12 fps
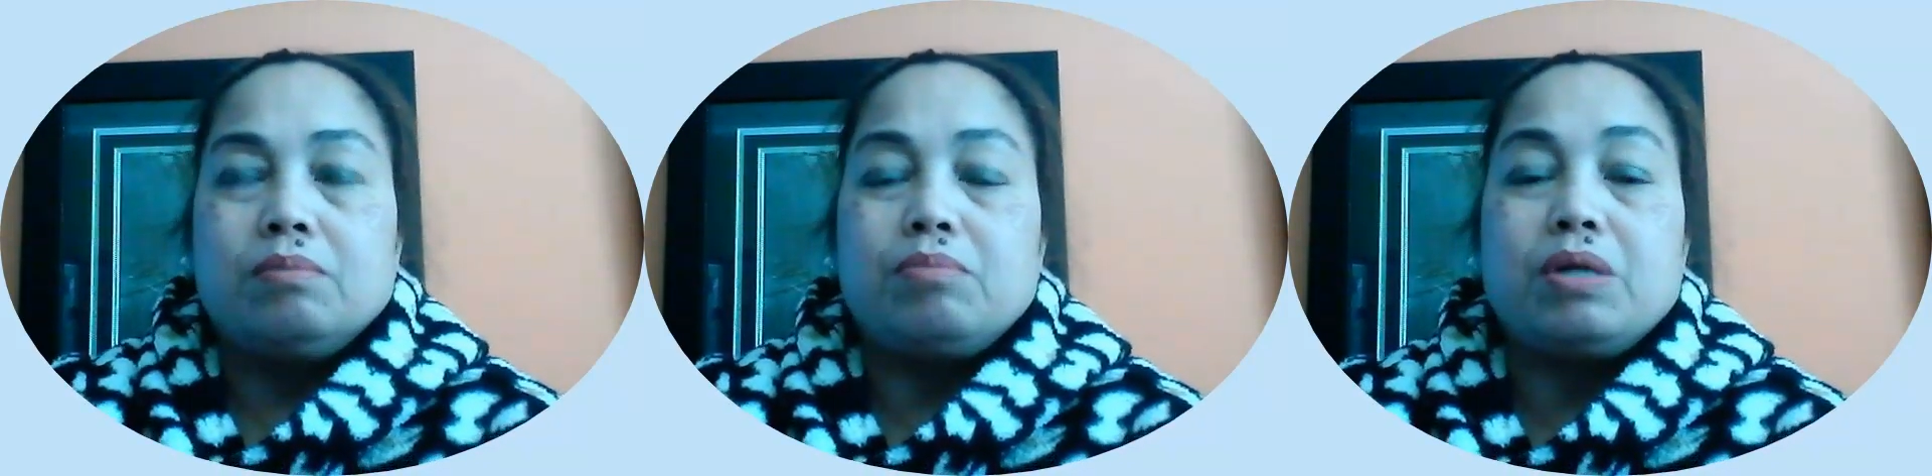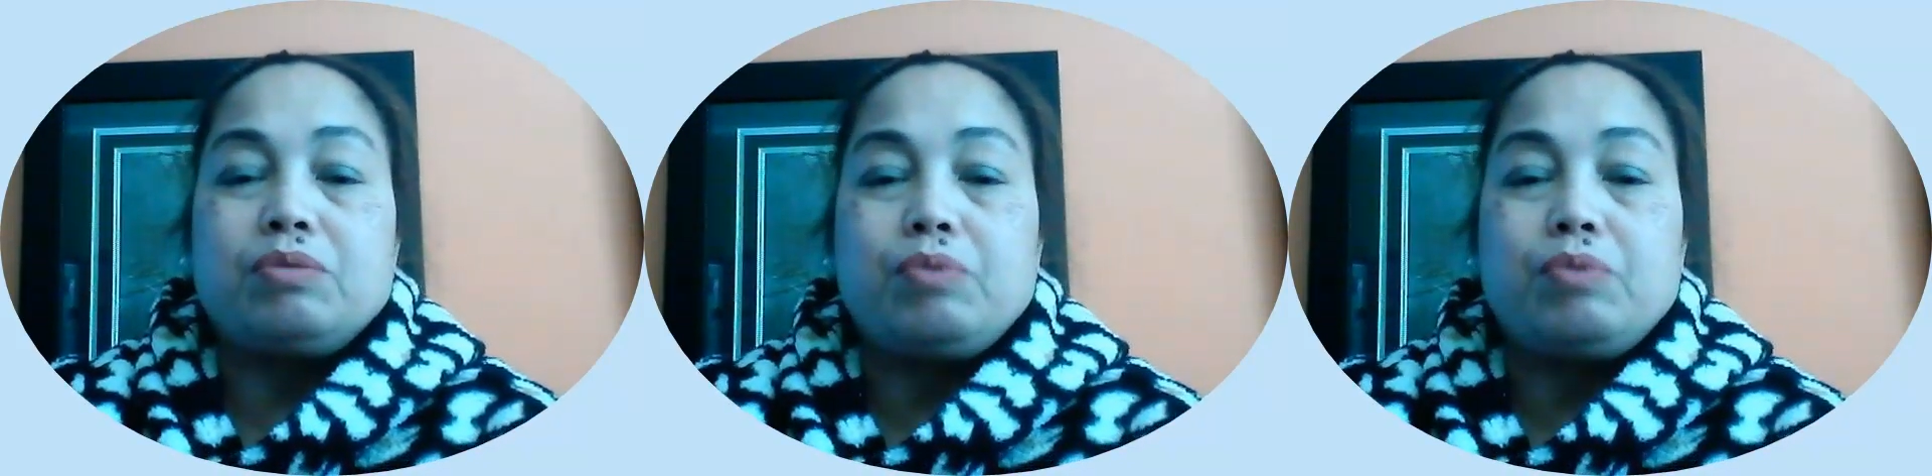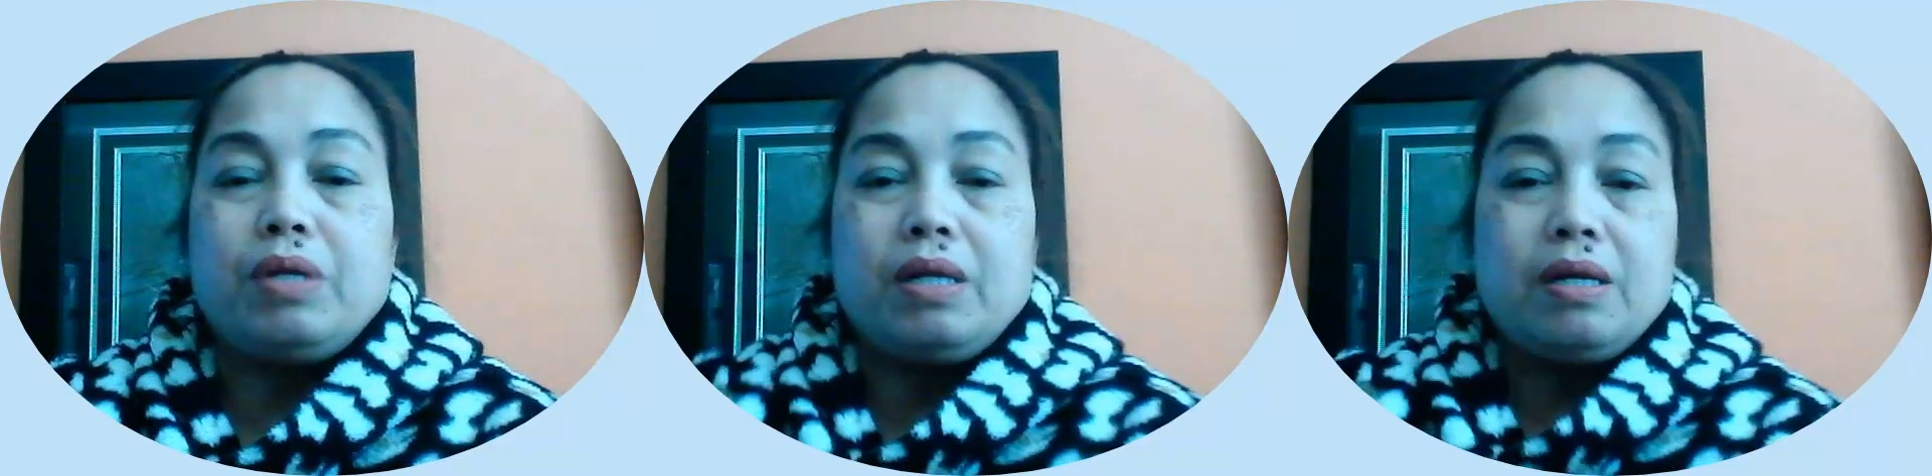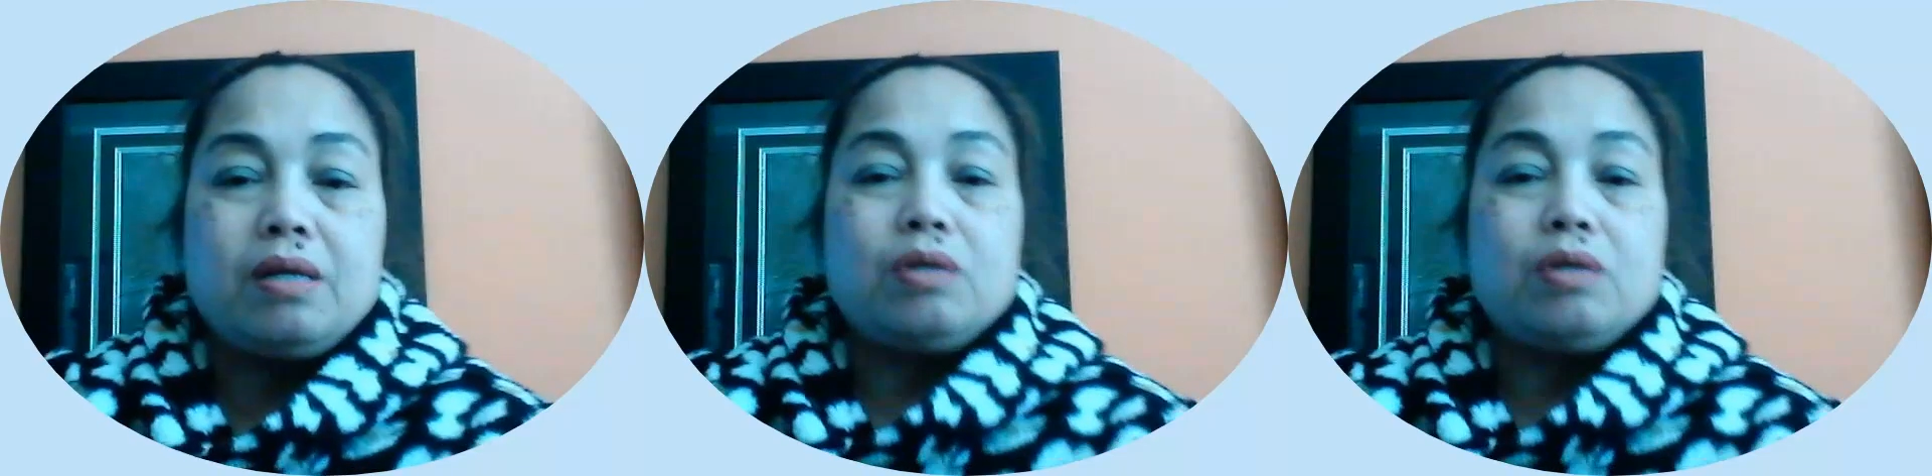But
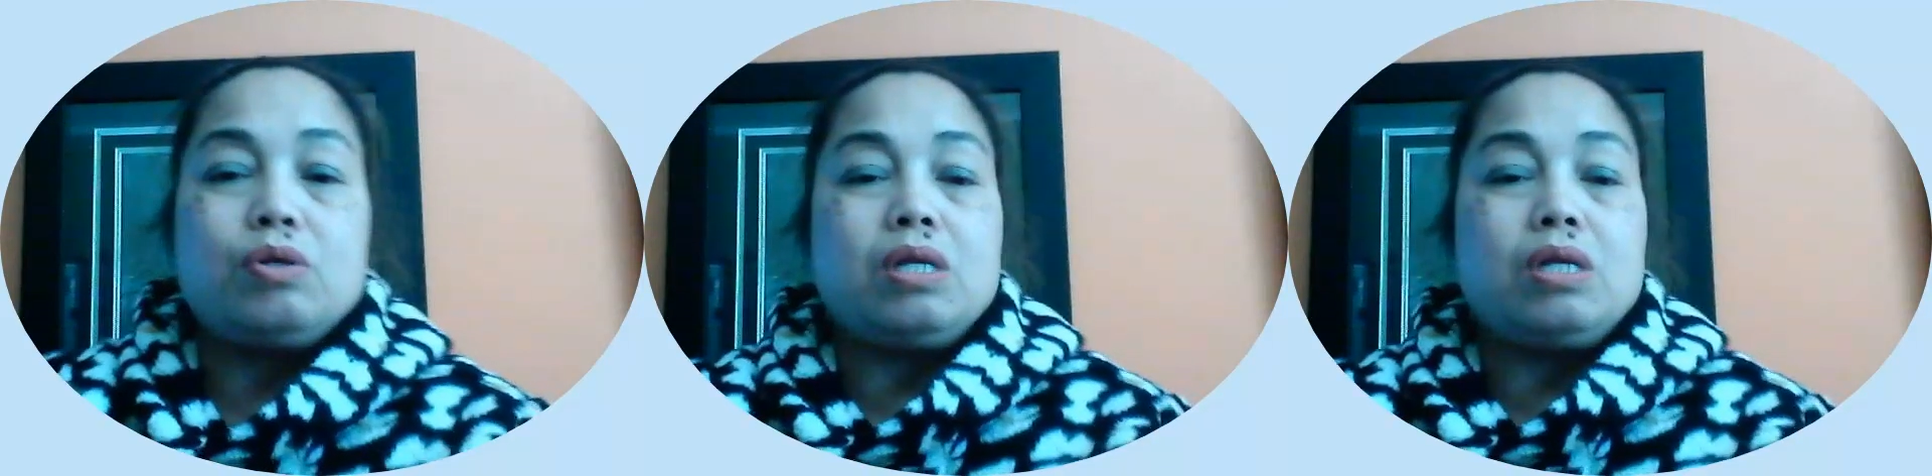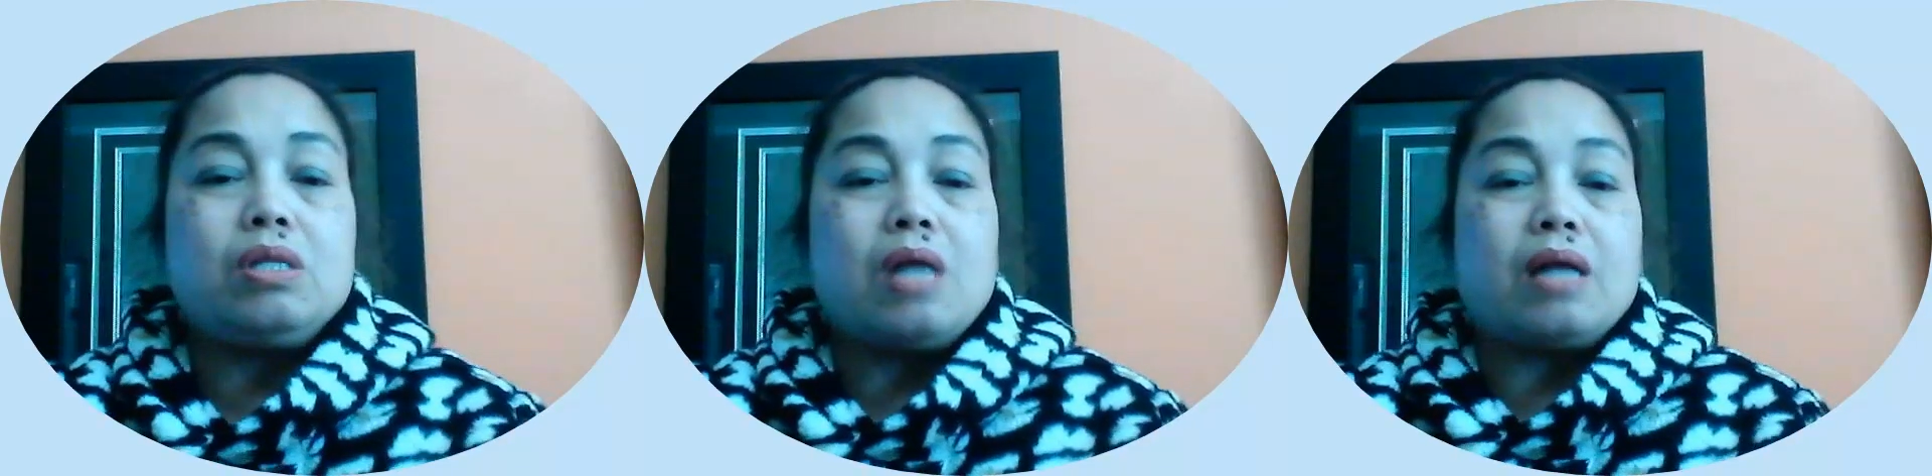really, you need